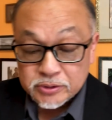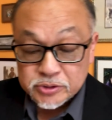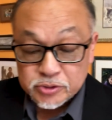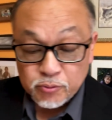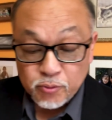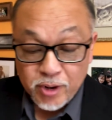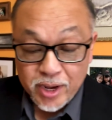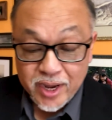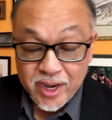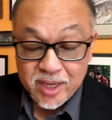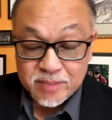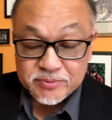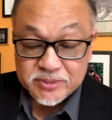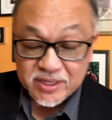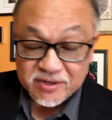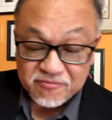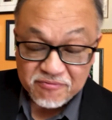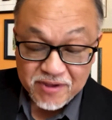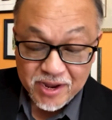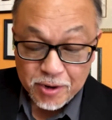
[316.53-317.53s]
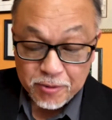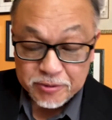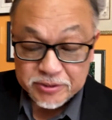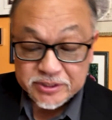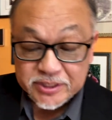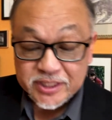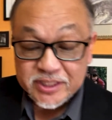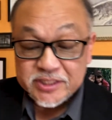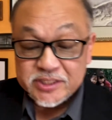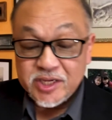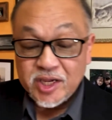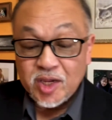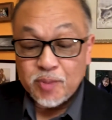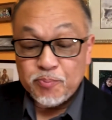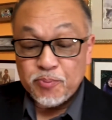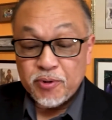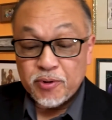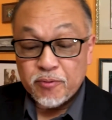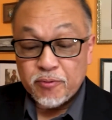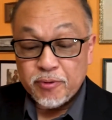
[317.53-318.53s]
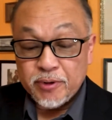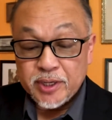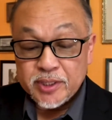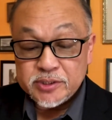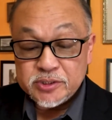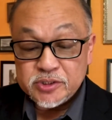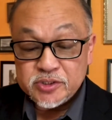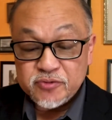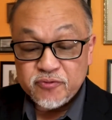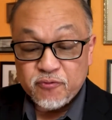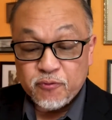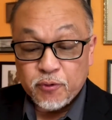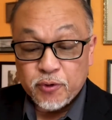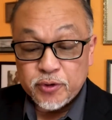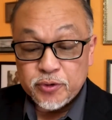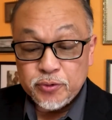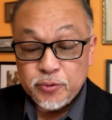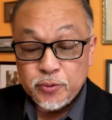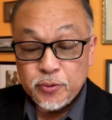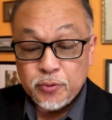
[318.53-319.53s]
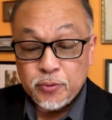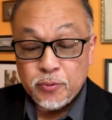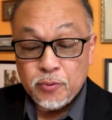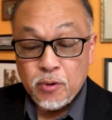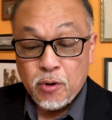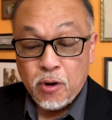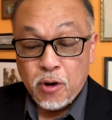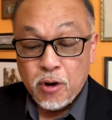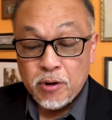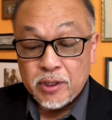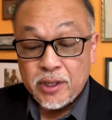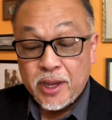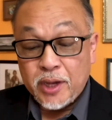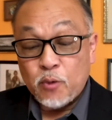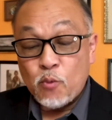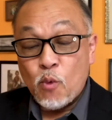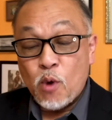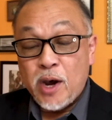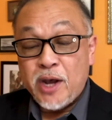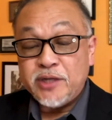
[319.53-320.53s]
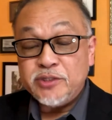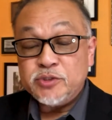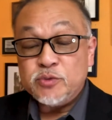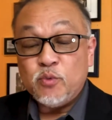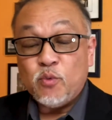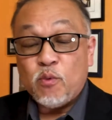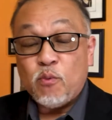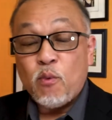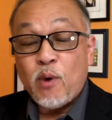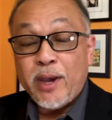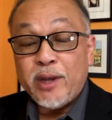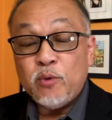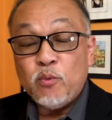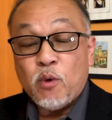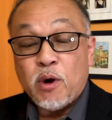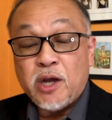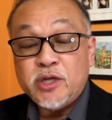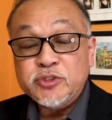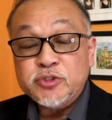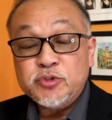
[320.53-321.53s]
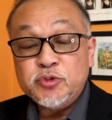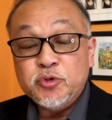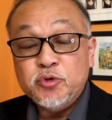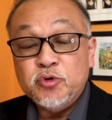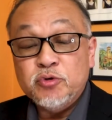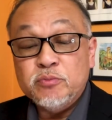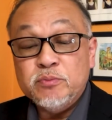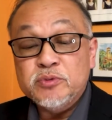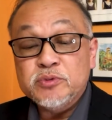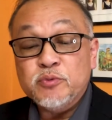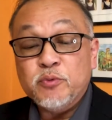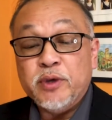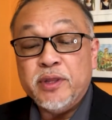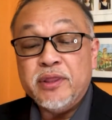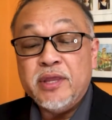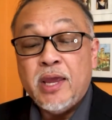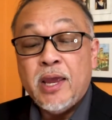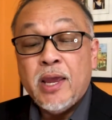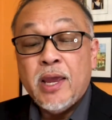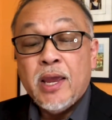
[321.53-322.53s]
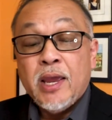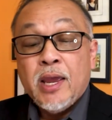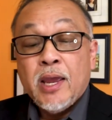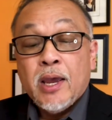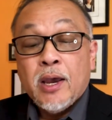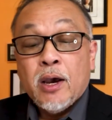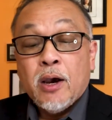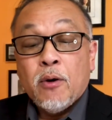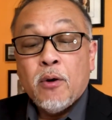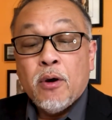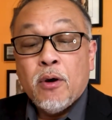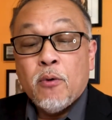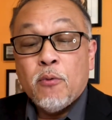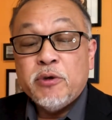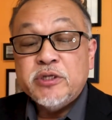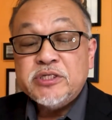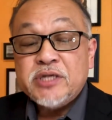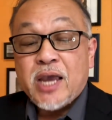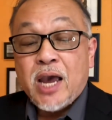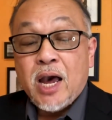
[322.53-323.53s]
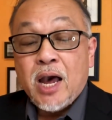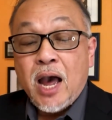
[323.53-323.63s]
scribes and Pharisees, hypocrites, for you are like whitewashed tombs which